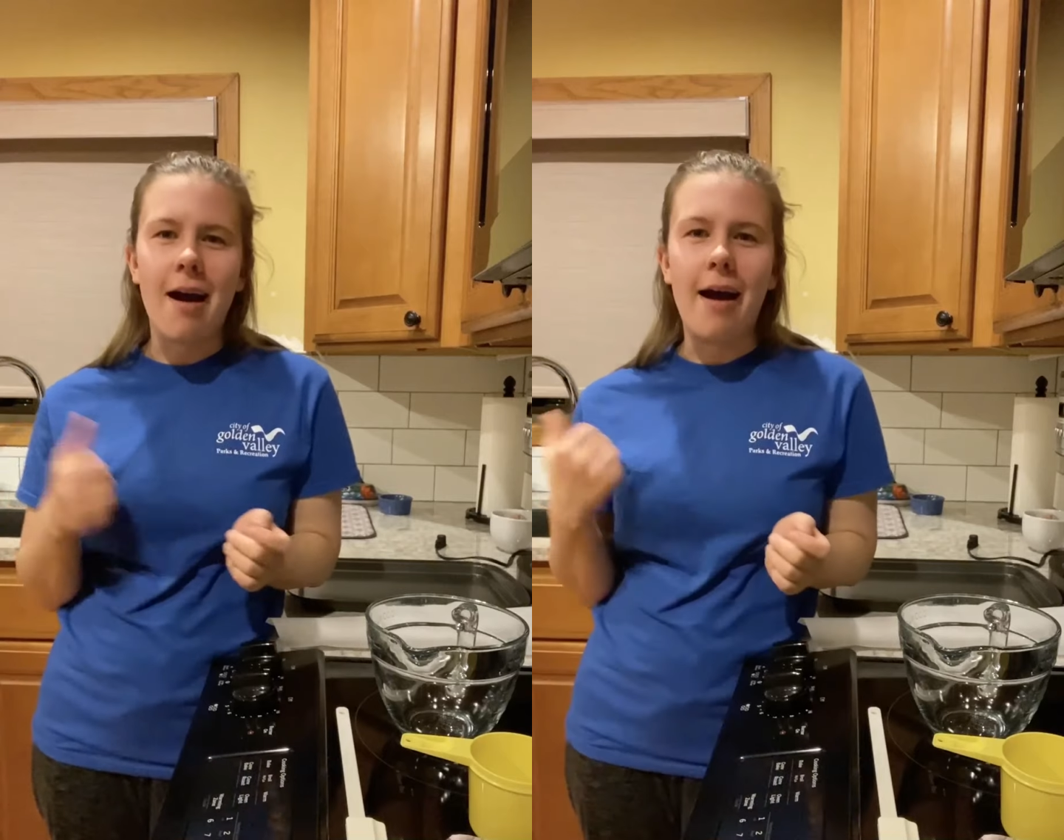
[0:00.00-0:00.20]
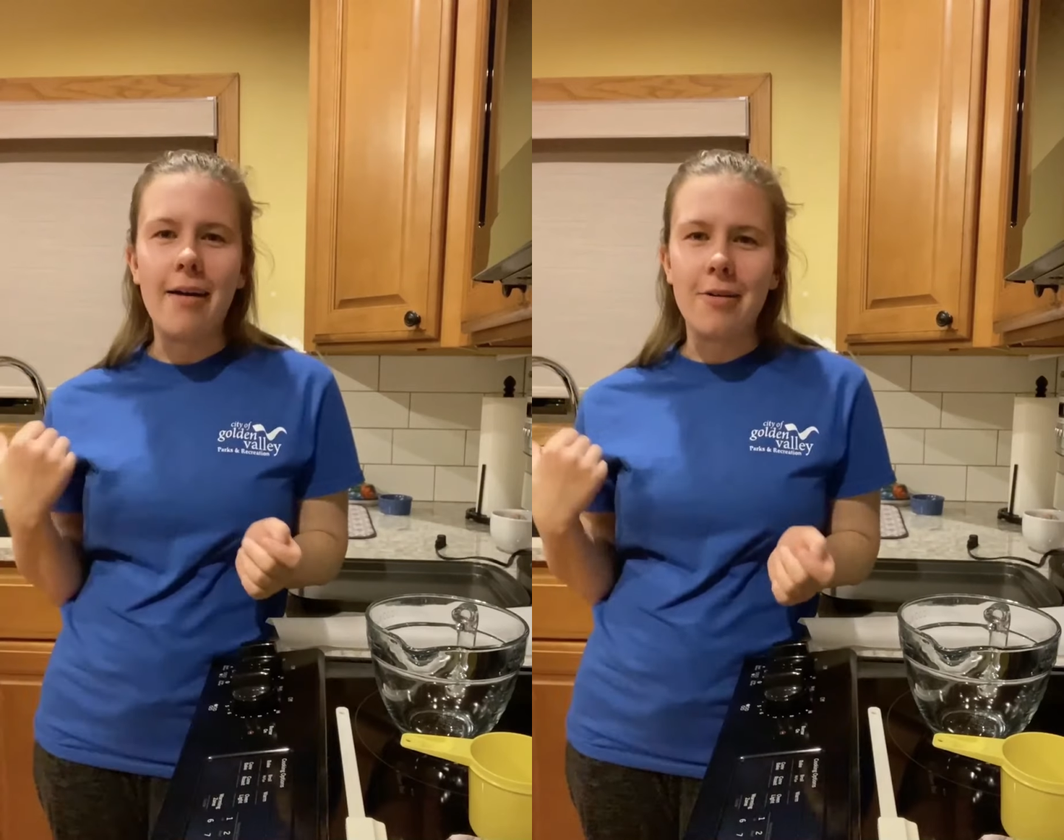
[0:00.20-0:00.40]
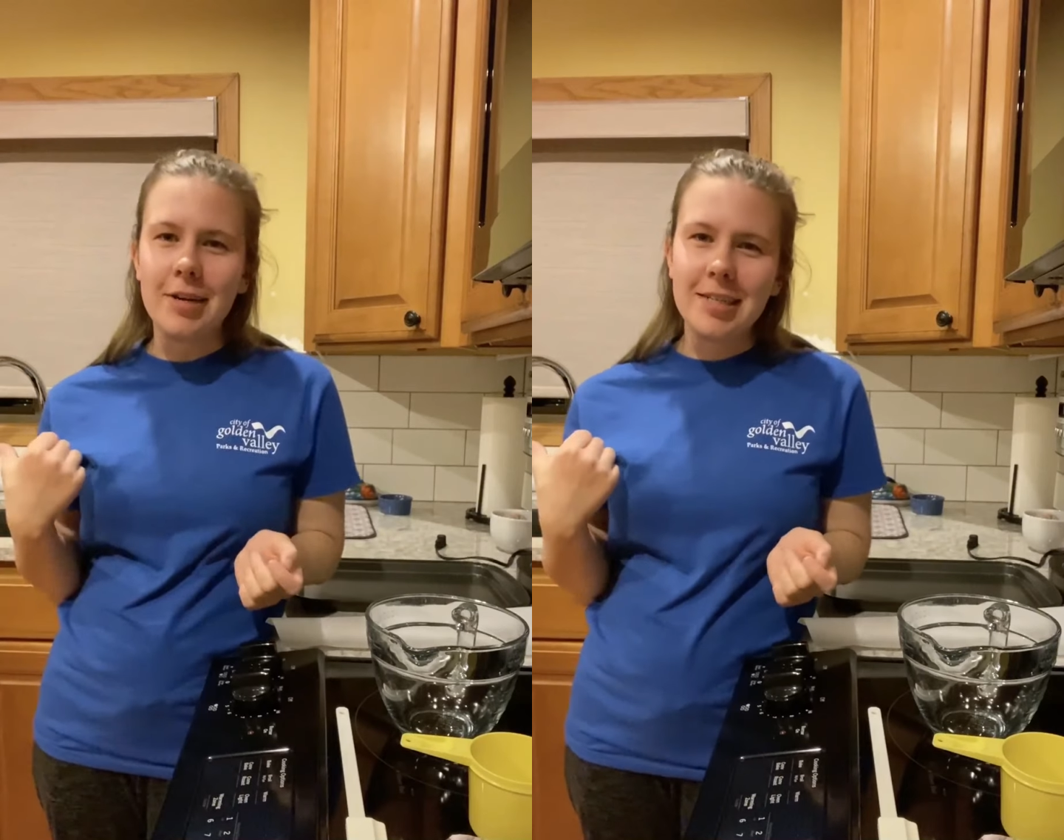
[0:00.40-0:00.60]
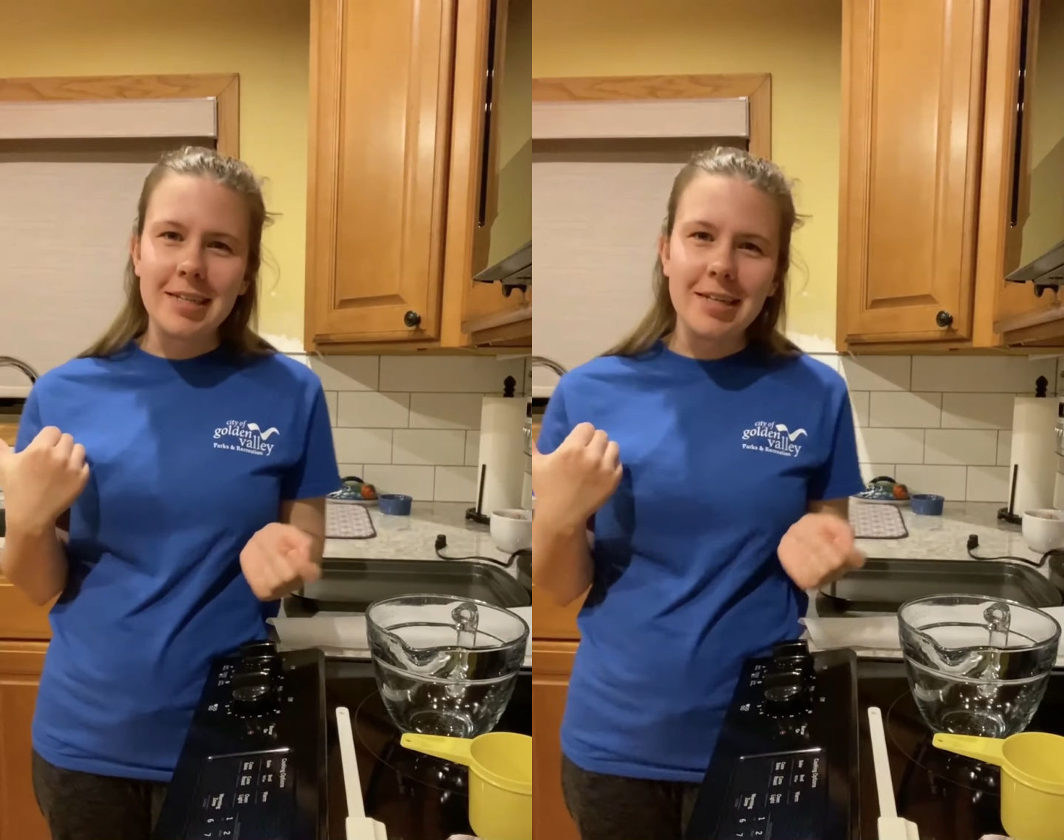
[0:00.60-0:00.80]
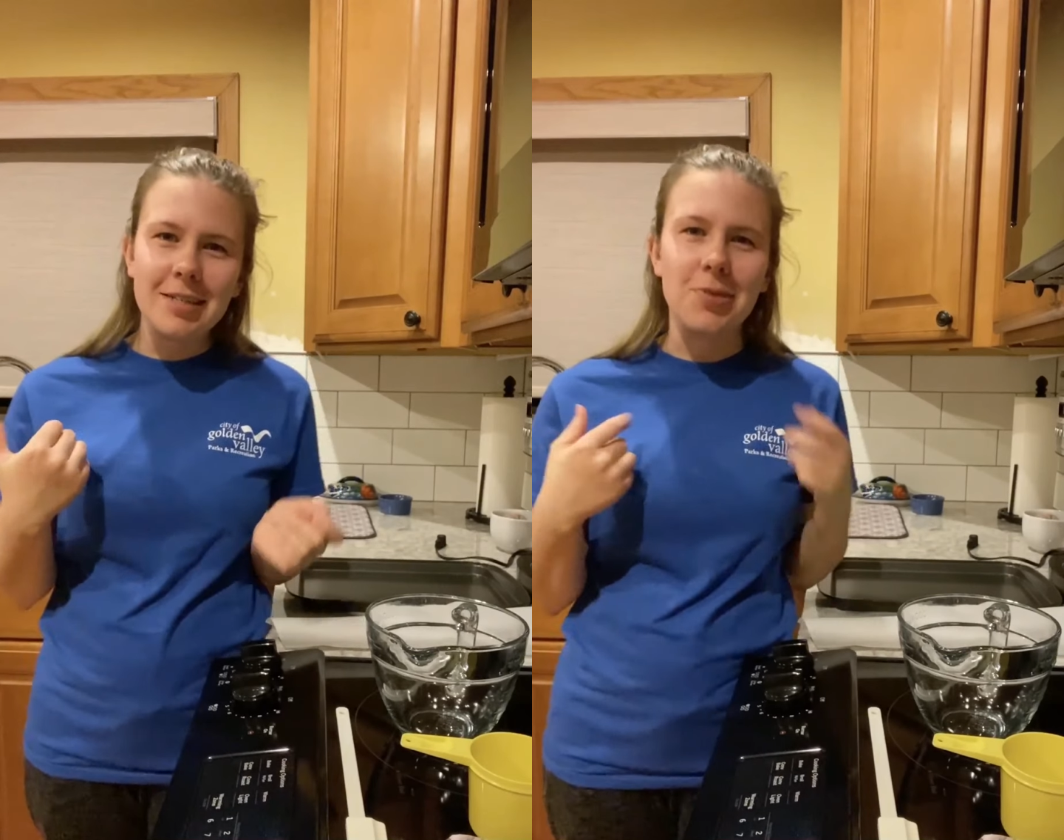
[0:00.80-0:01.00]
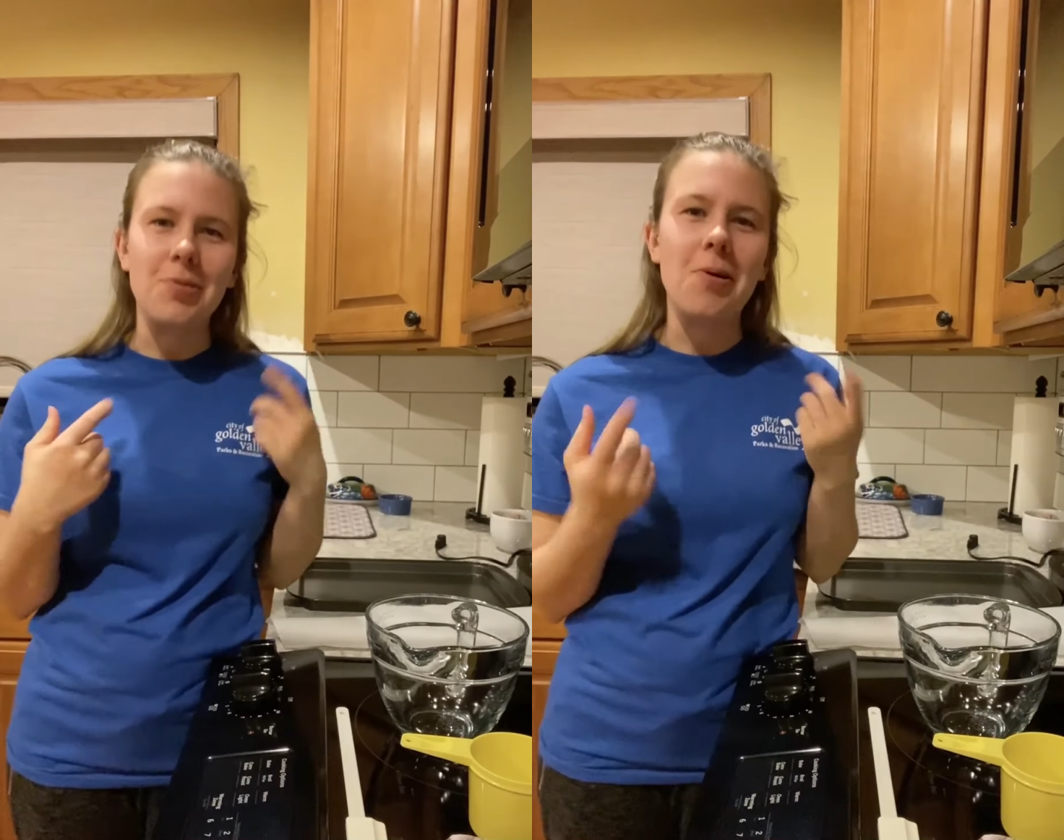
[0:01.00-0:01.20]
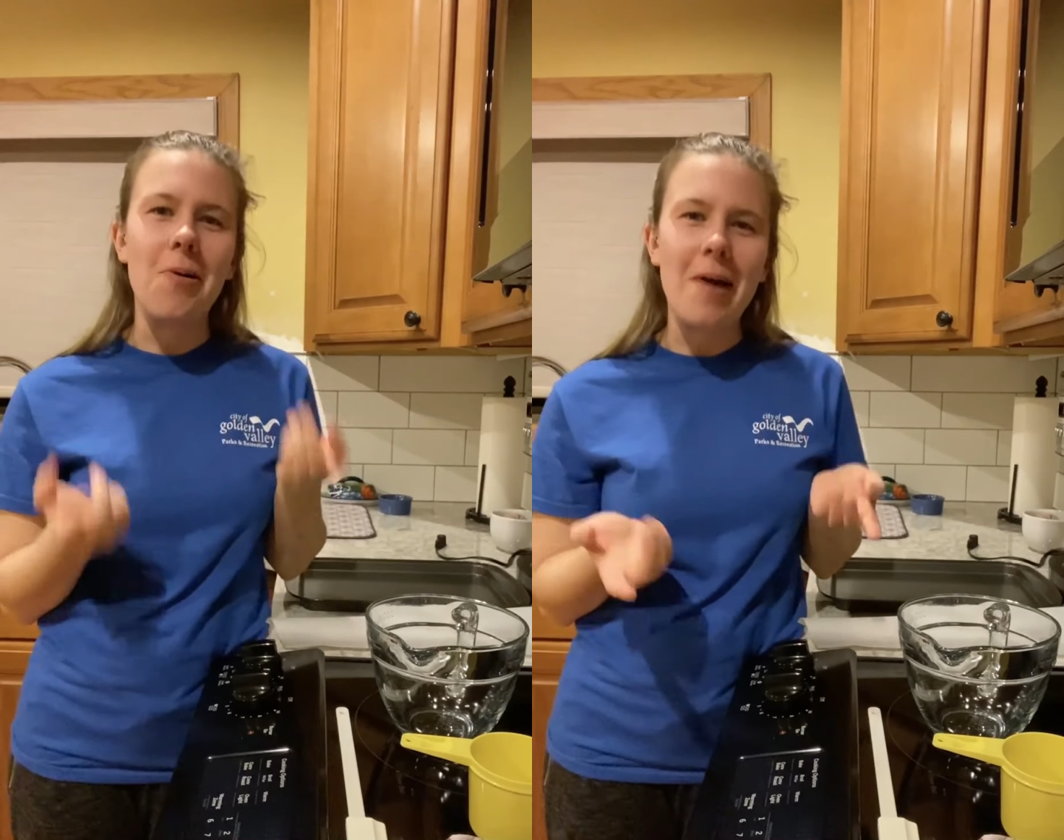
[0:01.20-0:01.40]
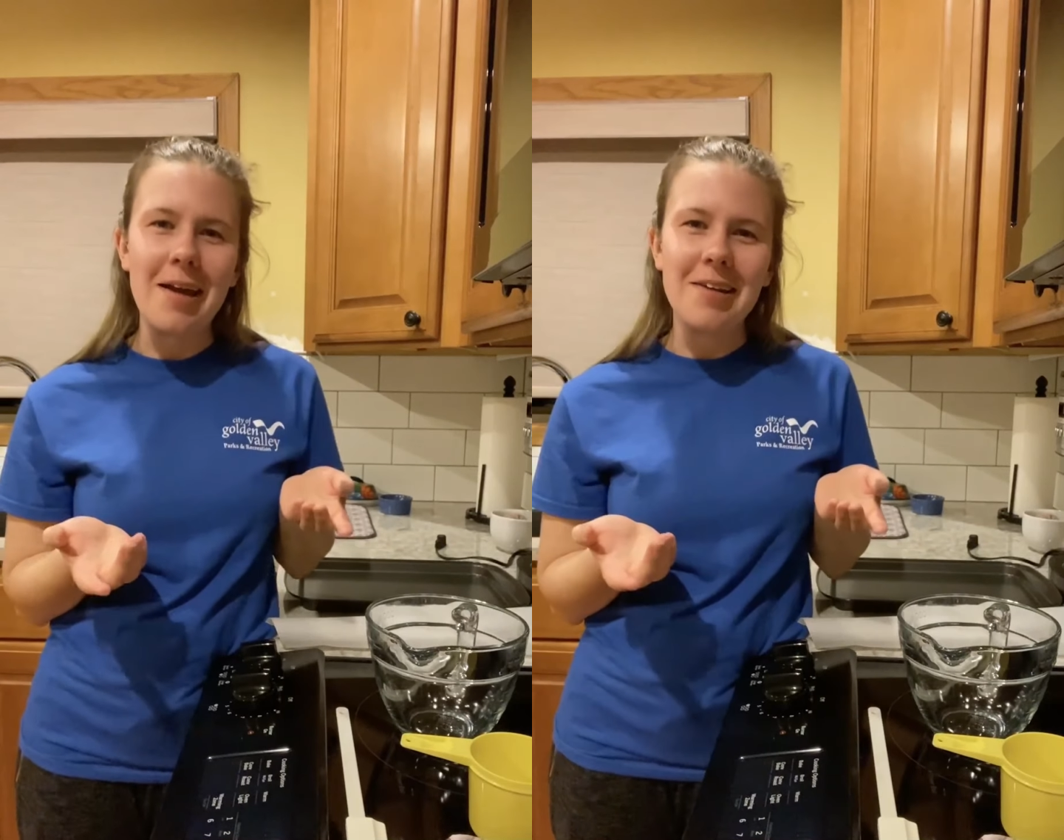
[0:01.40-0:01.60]
I already did it, so go
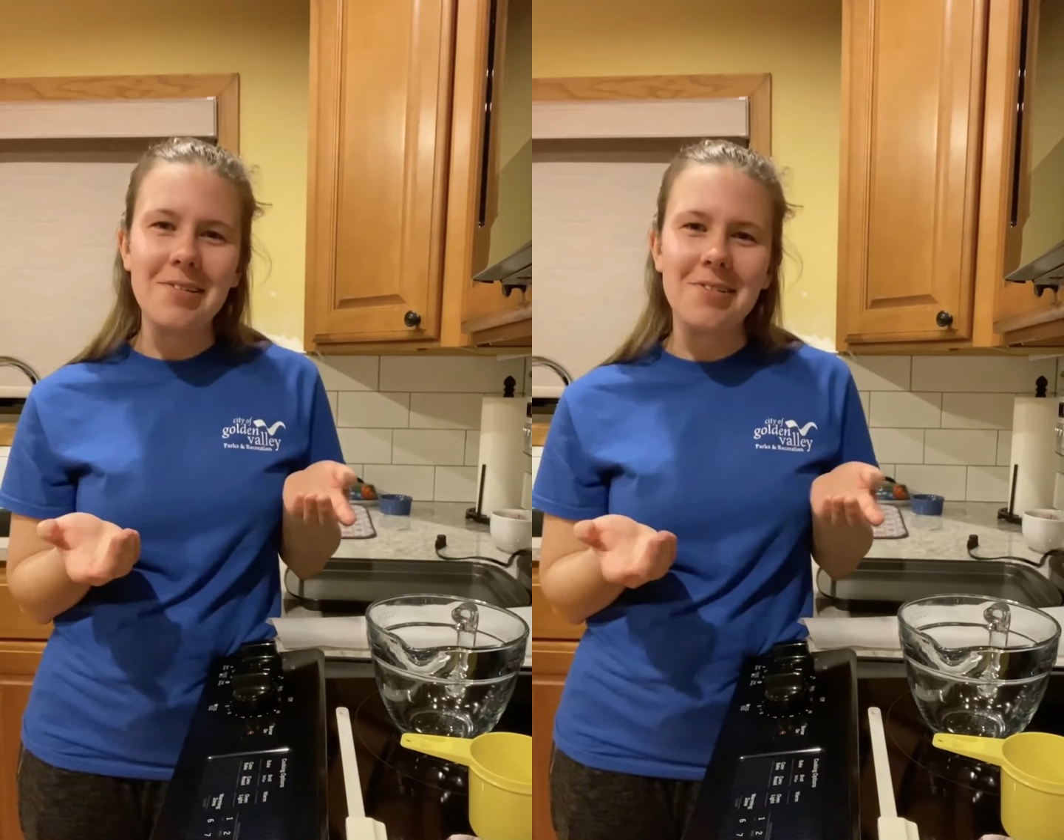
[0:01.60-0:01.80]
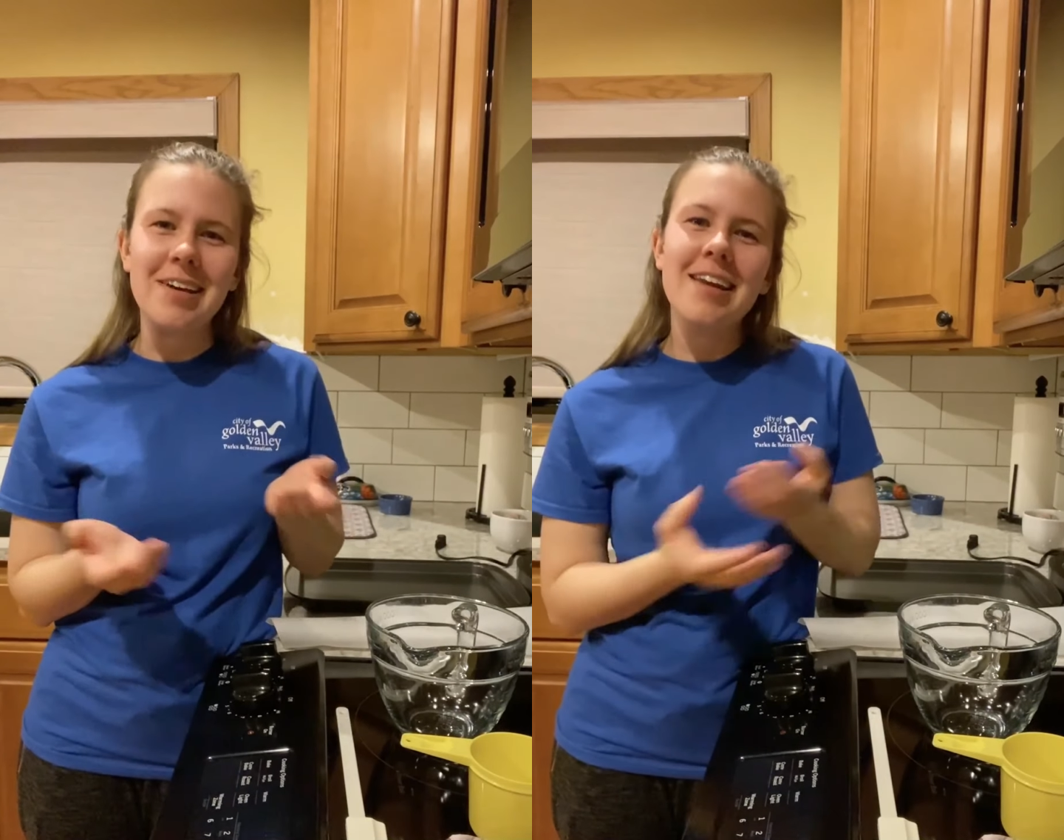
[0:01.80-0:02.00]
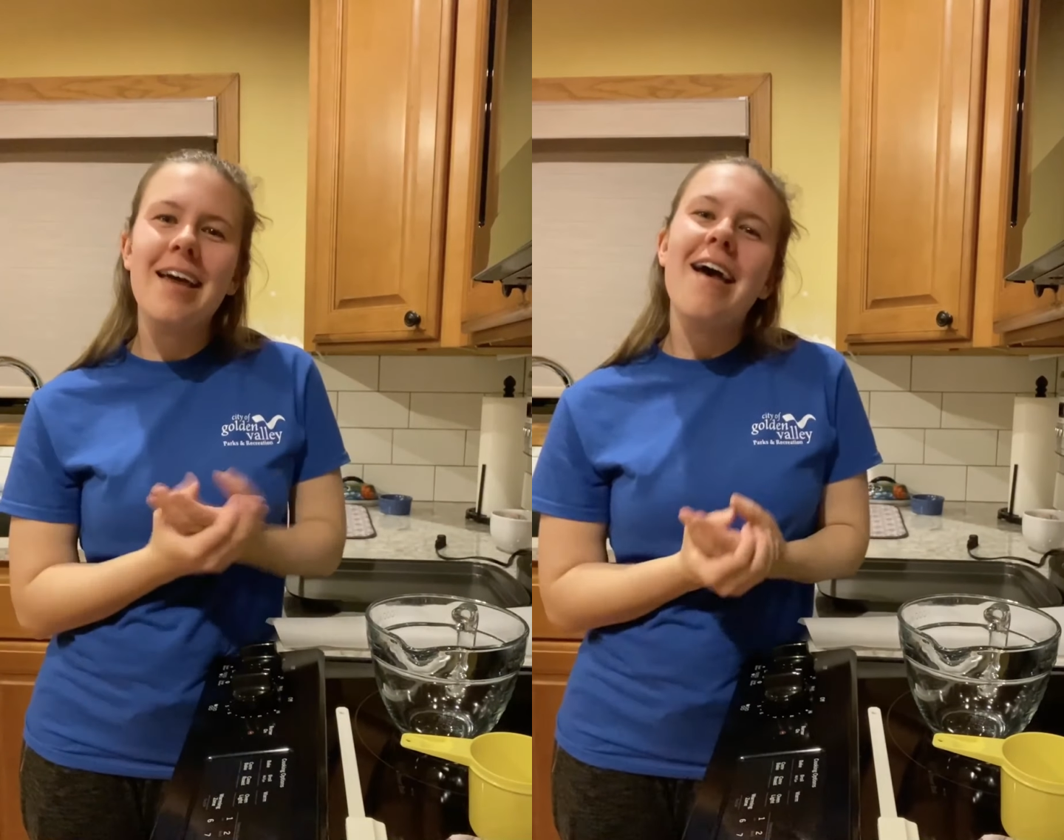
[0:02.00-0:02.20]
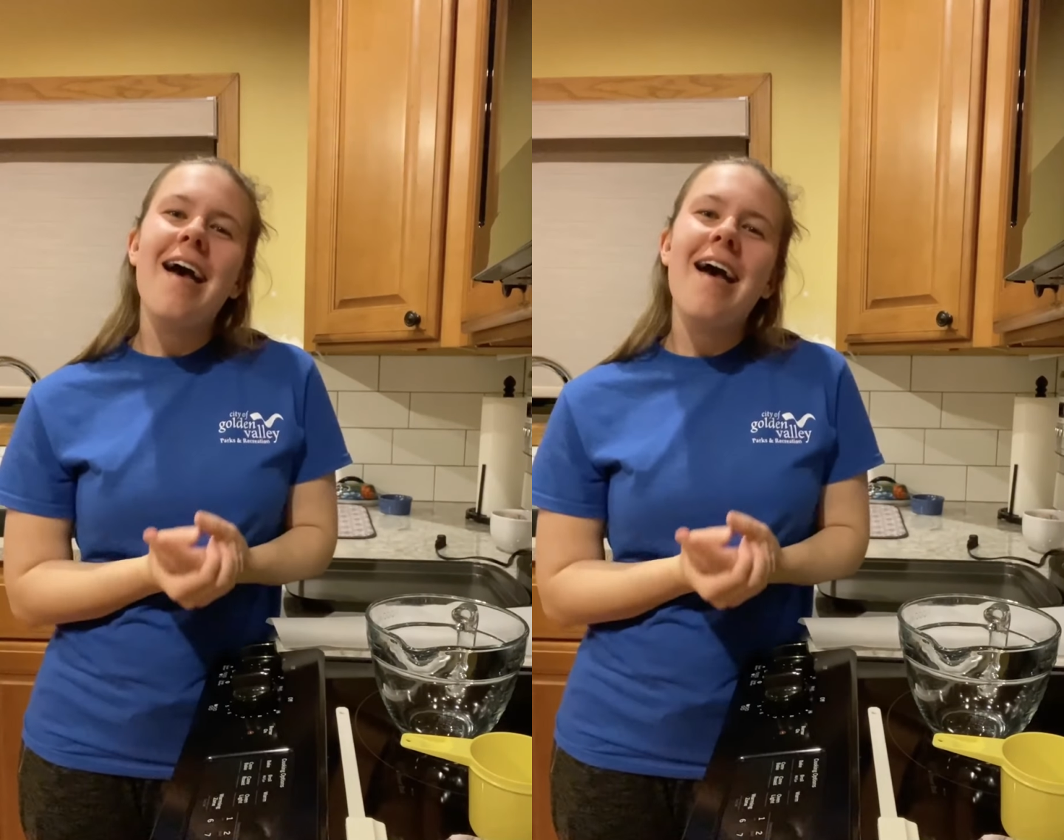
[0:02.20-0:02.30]
ahead and do it.